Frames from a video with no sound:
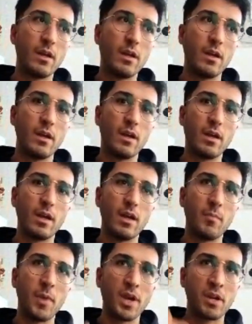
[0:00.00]

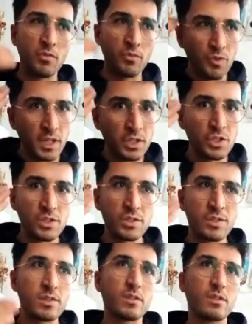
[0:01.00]
my
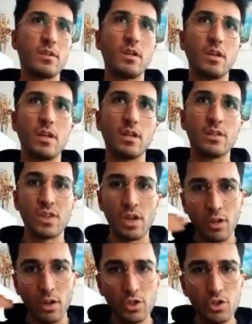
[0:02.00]
convictions, the
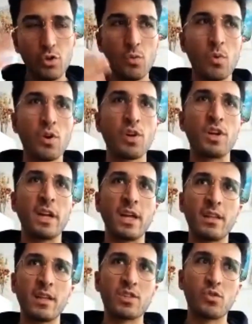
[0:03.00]
psychological work
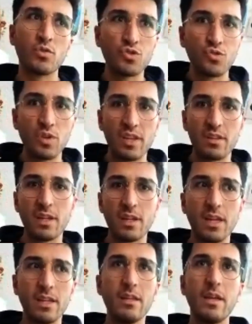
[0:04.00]
again. Let's go through that
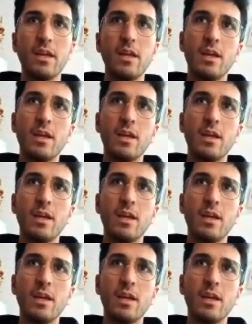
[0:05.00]
again.